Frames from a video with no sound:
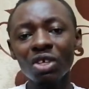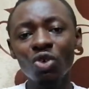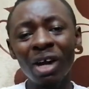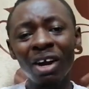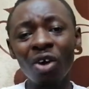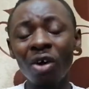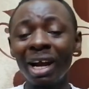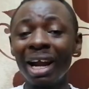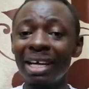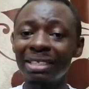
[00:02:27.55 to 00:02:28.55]
you can
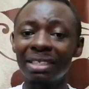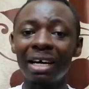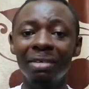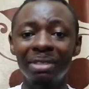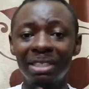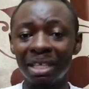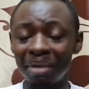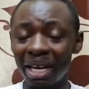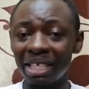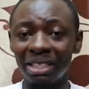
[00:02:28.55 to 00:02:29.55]
organize
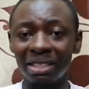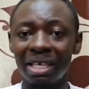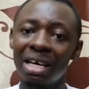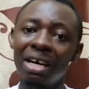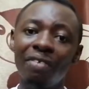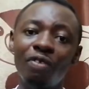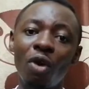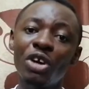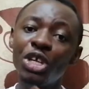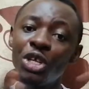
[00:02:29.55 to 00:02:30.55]
seminars
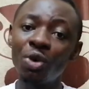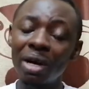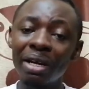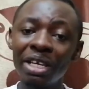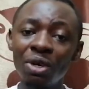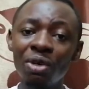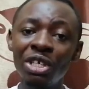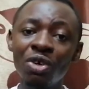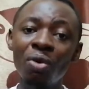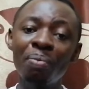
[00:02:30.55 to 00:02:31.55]
for
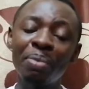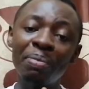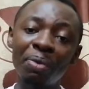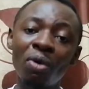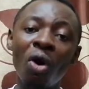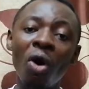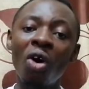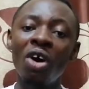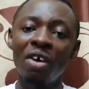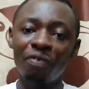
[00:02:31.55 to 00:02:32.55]
new people
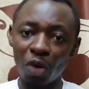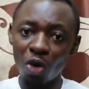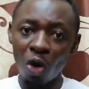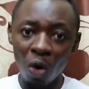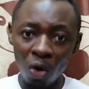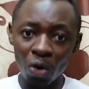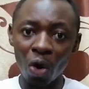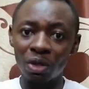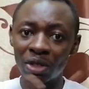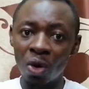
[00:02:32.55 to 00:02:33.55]
or for
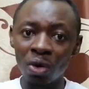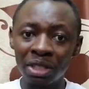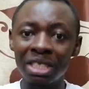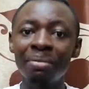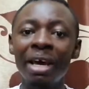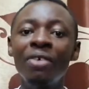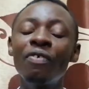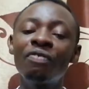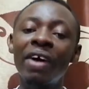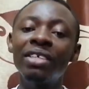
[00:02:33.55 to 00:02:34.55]
your own team, and
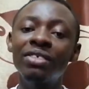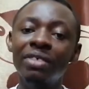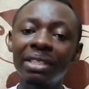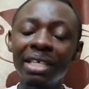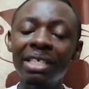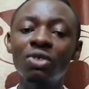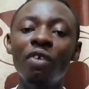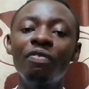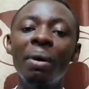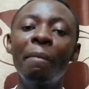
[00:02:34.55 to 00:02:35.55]
you find strategies
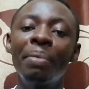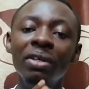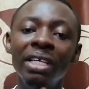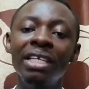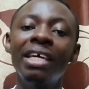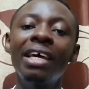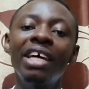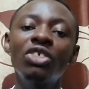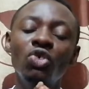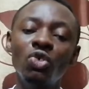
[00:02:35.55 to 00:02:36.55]
of building
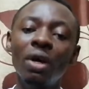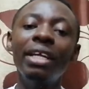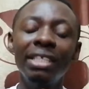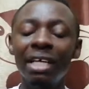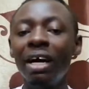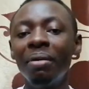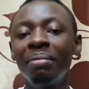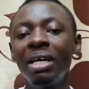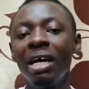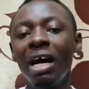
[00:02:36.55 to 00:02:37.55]
a solid
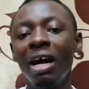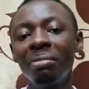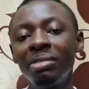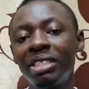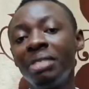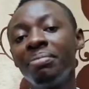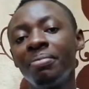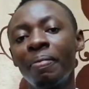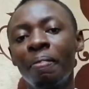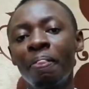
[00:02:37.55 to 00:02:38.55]
team.